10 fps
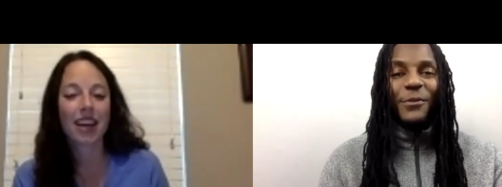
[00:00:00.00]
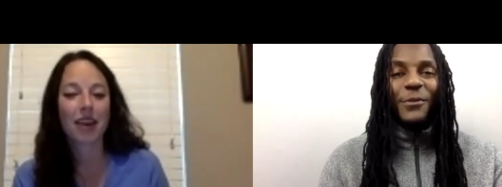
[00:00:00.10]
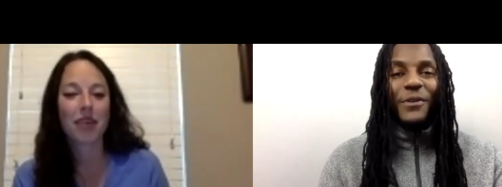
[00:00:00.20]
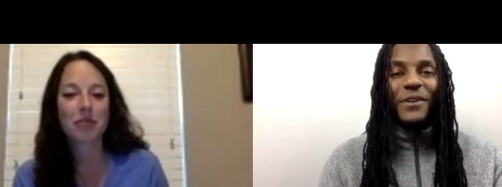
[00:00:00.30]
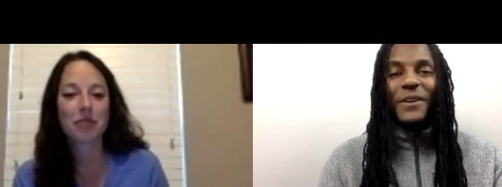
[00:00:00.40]

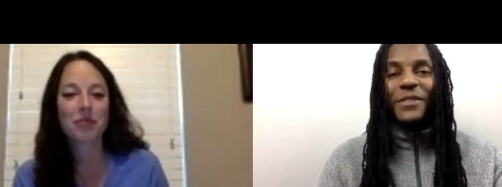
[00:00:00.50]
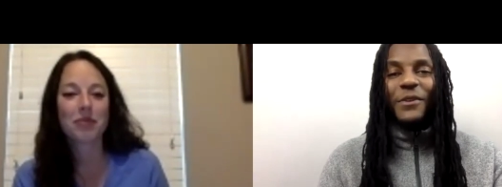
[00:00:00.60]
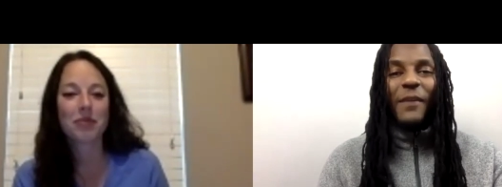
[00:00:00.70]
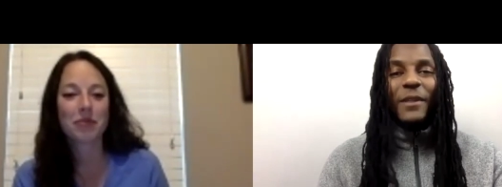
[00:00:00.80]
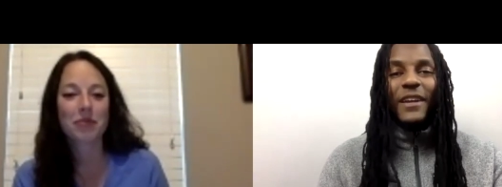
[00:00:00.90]
Speaker 1: through, going
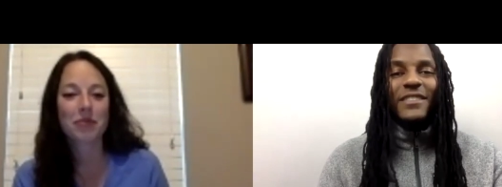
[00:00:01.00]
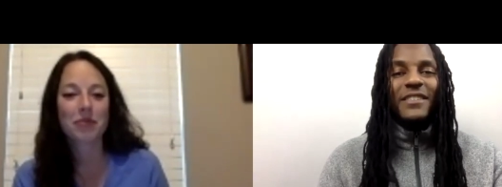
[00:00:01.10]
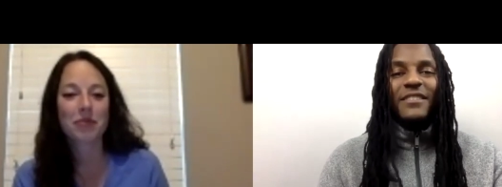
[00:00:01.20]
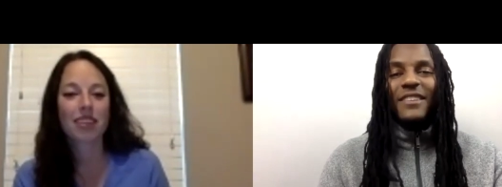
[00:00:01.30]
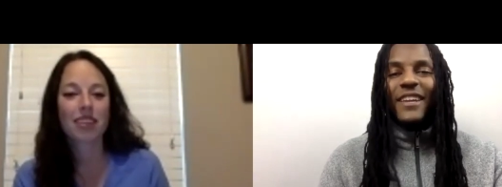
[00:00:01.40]
through the
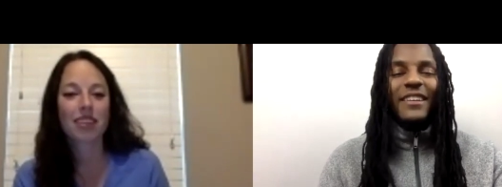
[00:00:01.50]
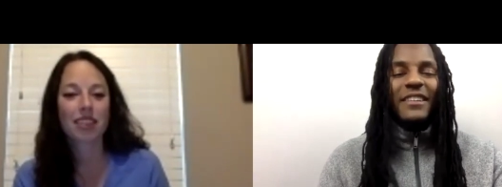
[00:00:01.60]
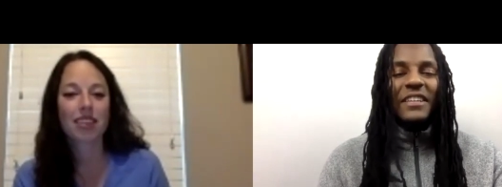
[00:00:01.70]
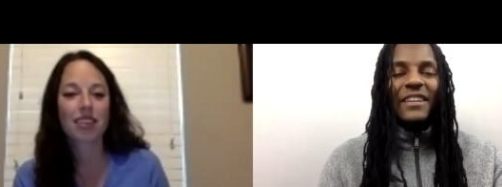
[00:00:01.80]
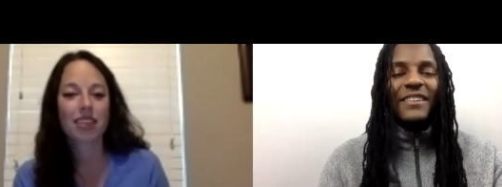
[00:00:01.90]
applications and taking the
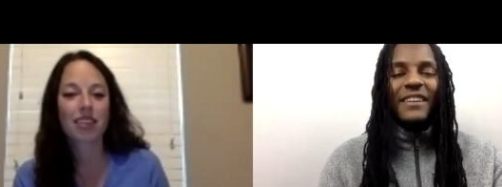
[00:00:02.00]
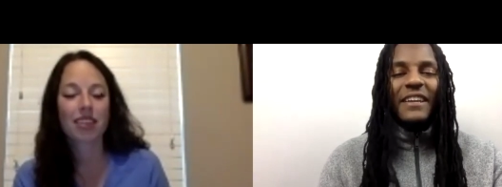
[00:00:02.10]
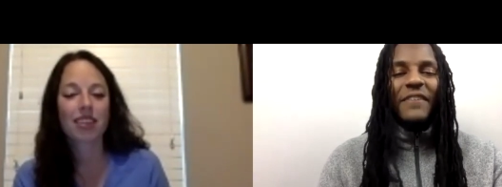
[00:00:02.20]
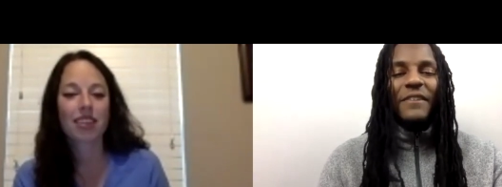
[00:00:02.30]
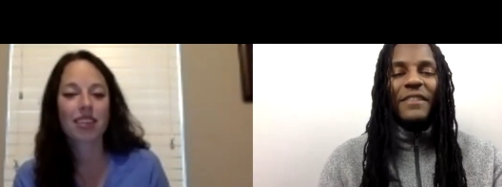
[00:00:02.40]
DAT
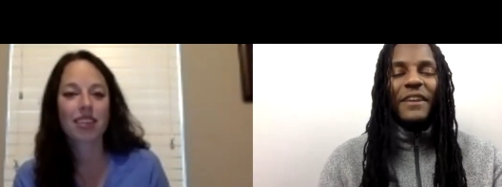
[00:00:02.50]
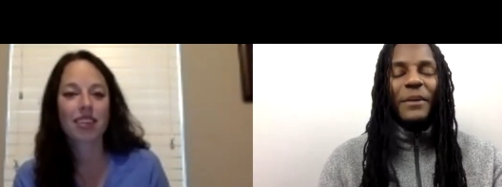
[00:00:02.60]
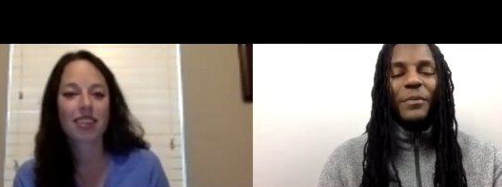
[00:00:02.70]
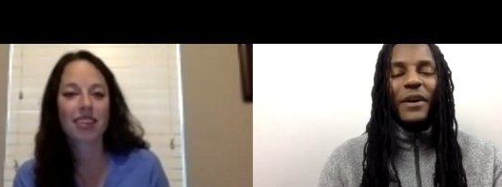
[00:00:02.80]
and everything.